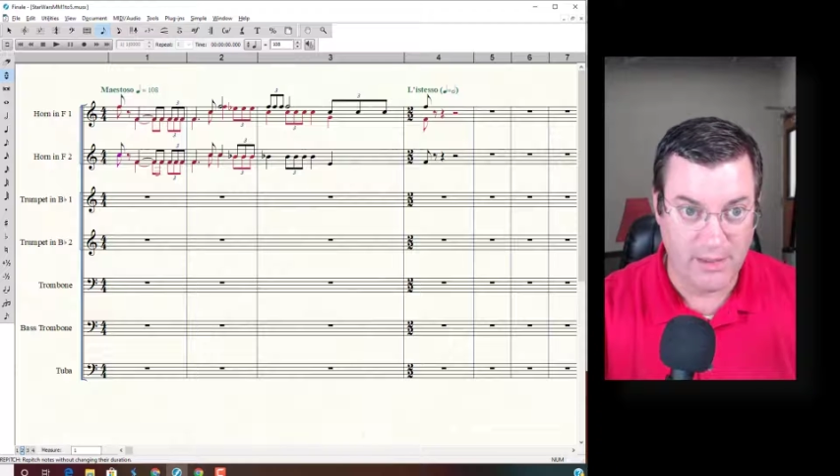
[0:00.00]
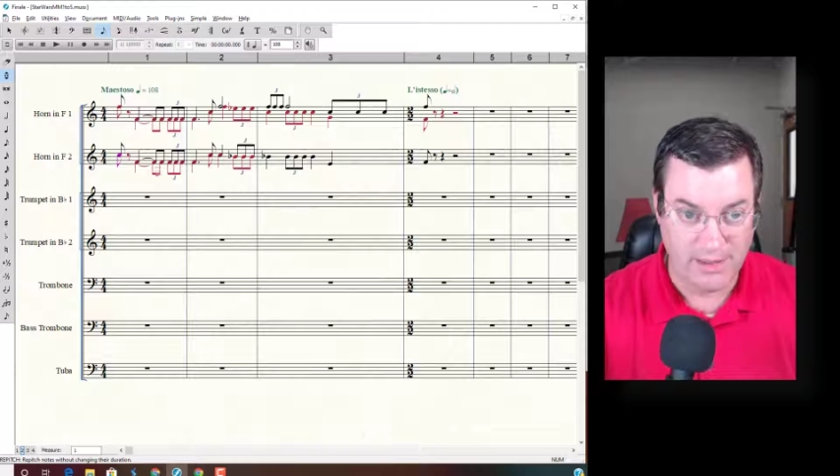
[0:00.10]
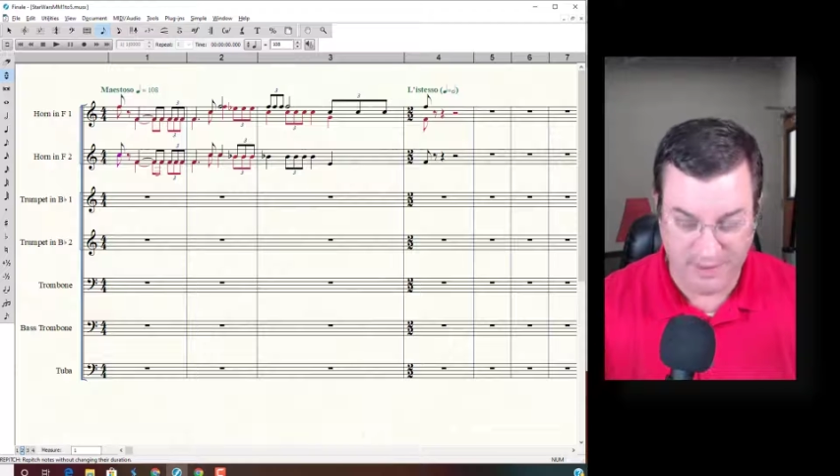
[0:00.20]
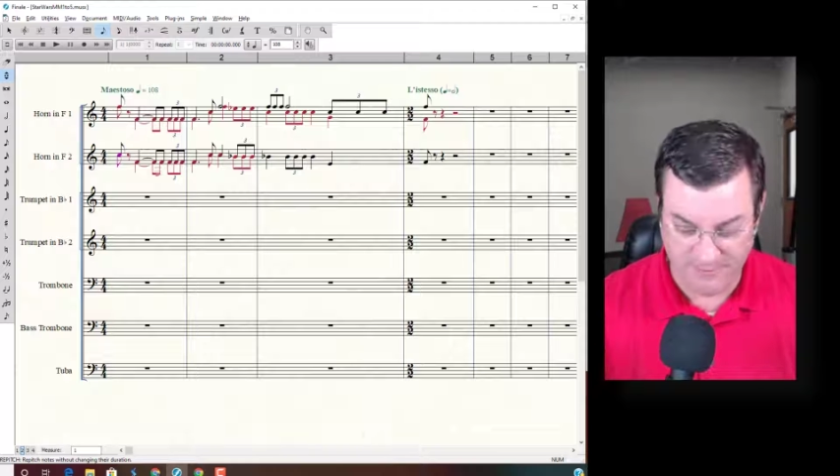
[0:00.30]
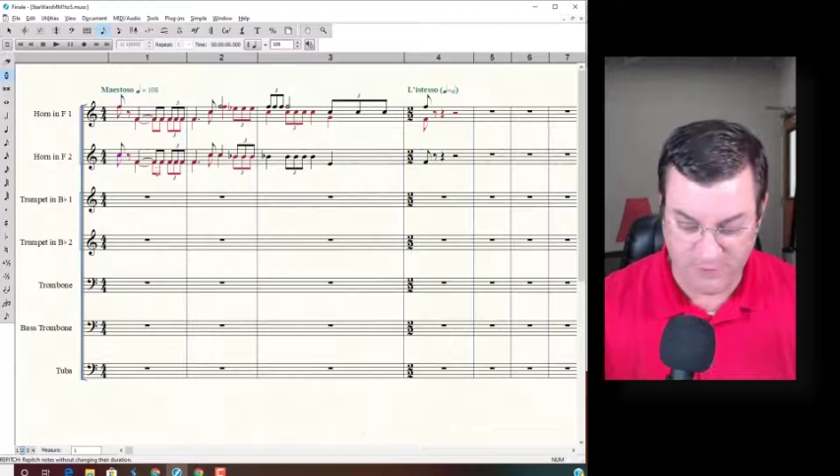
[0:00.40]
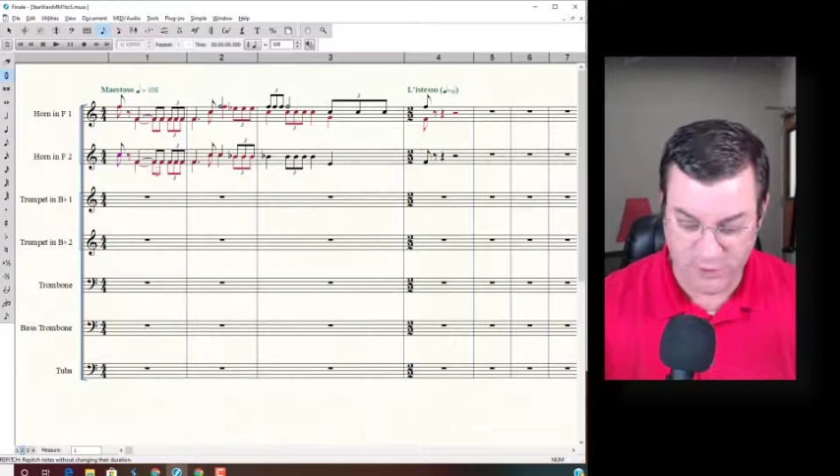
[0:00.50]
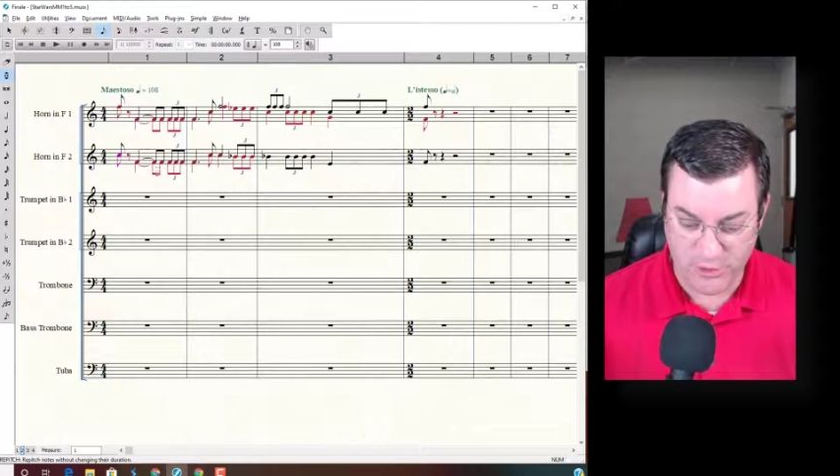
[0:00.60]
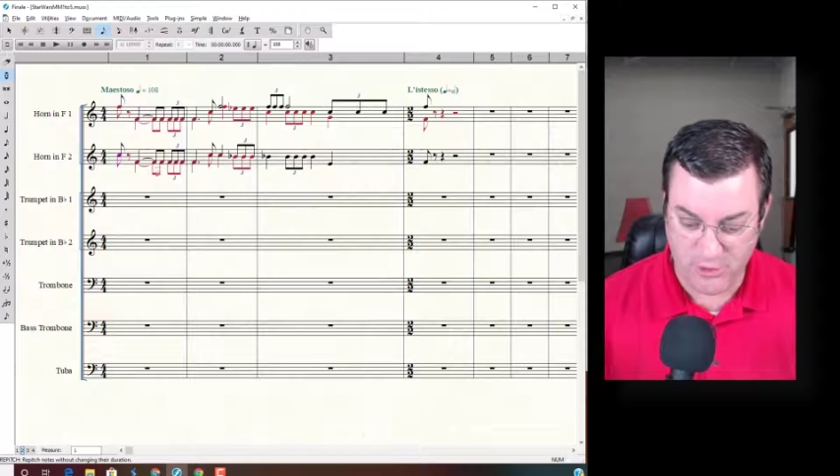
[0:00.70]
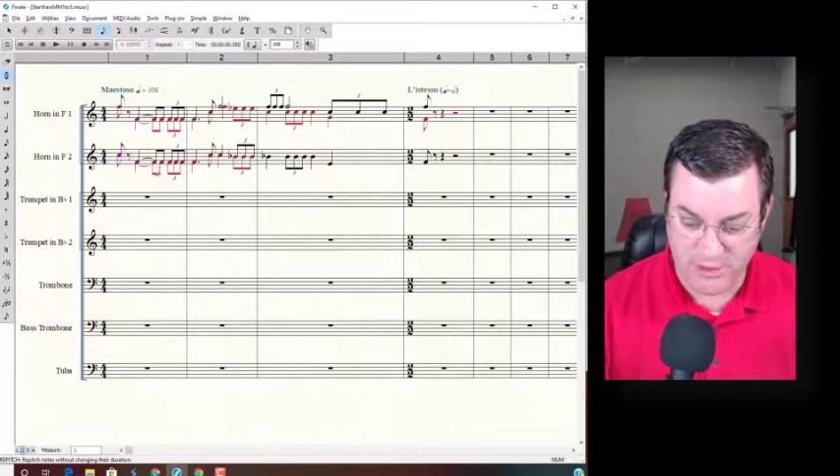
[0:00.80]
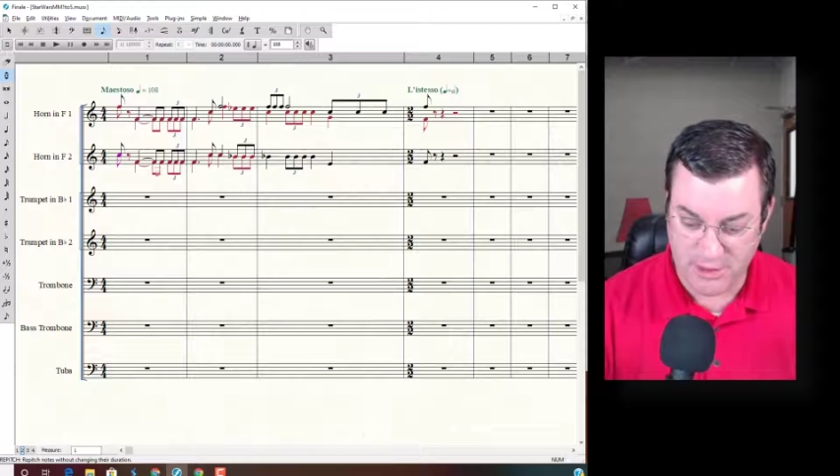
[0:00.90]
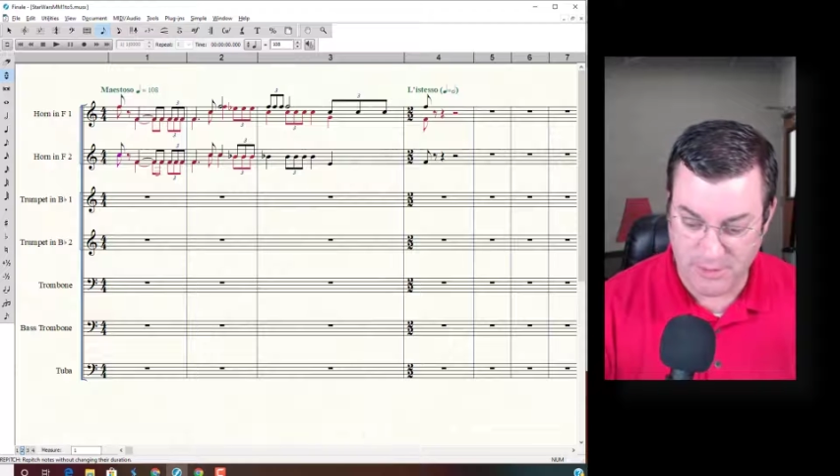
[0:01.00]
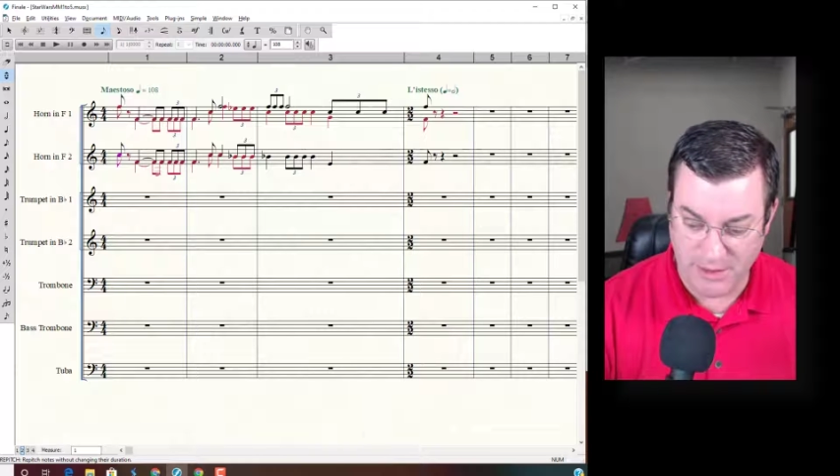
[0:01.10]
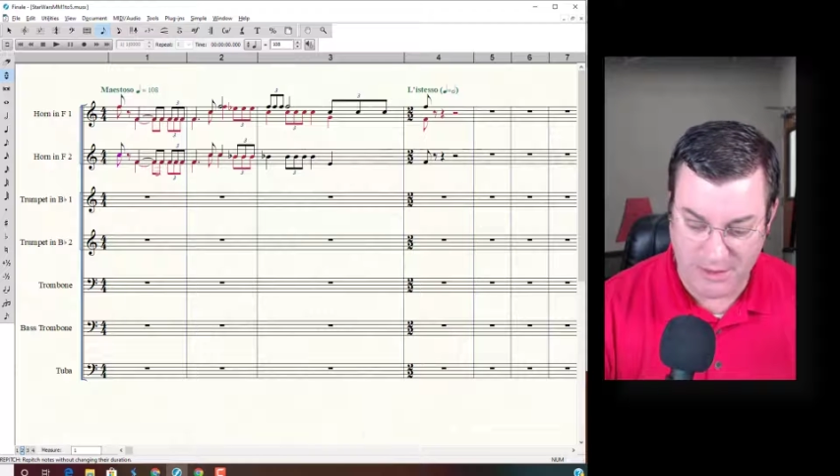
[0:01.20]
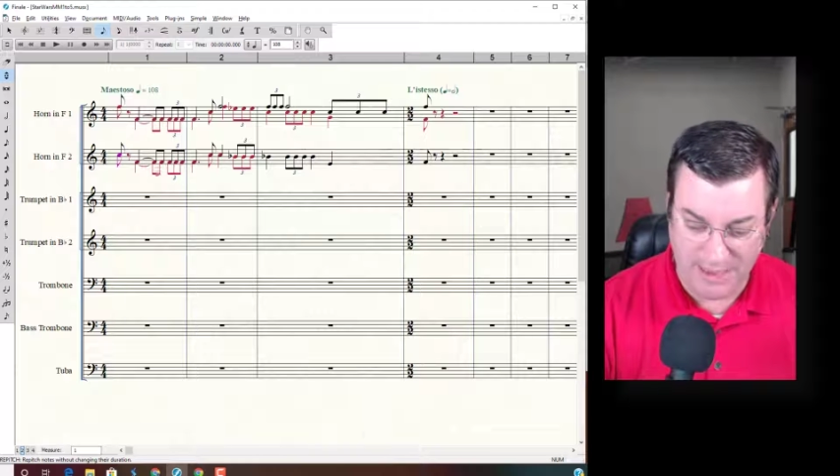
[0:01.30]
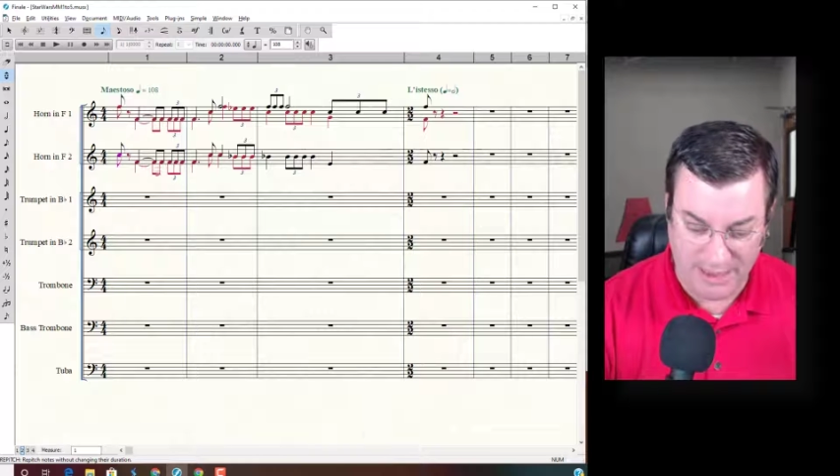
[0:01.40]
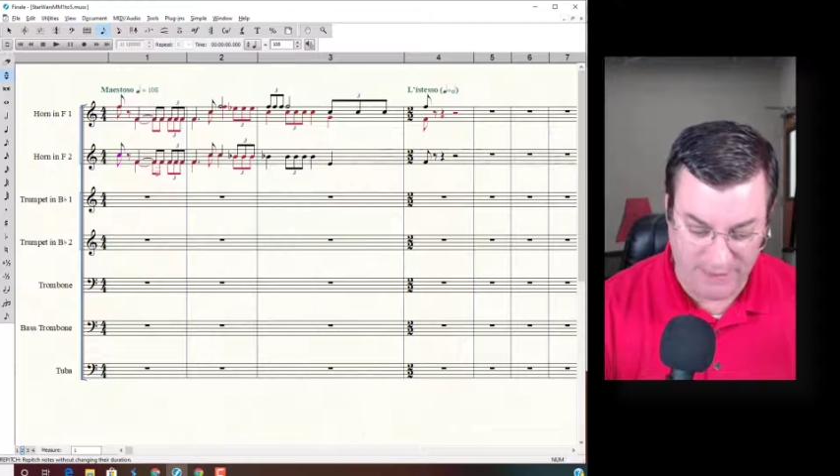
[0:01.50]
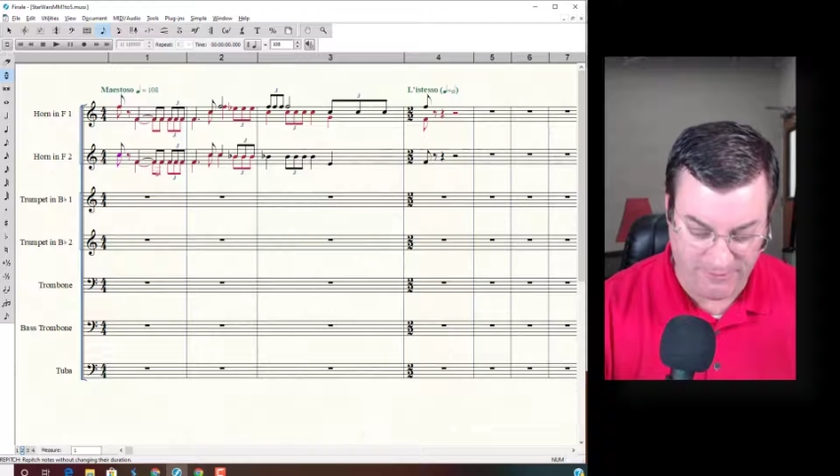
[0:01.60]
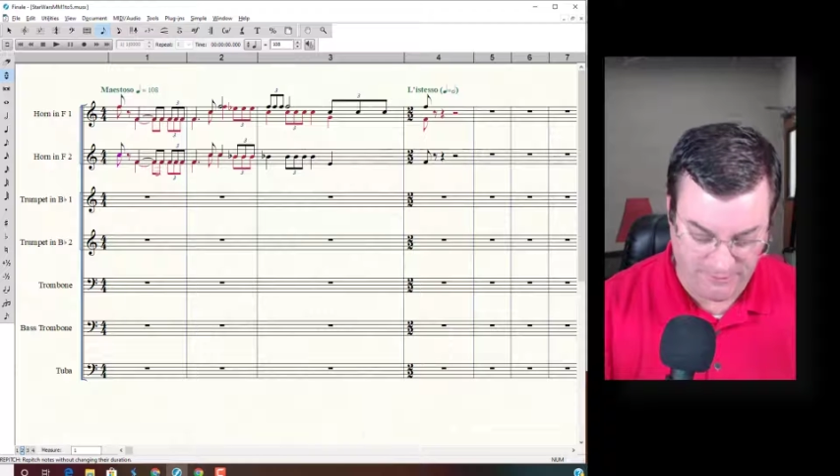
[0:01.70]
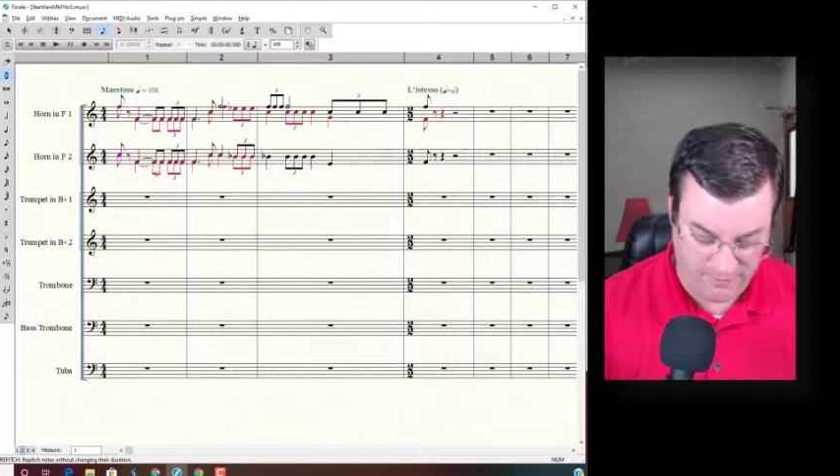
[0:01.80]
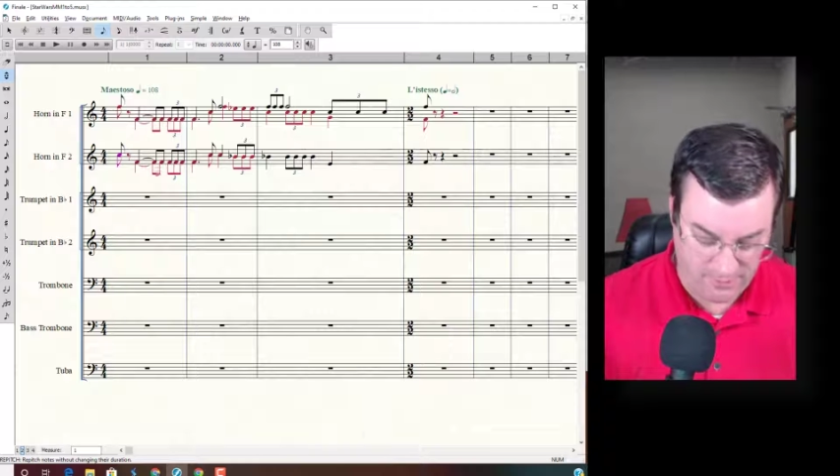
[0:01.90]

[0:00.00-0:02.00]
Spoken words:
And that first note needs to be an F.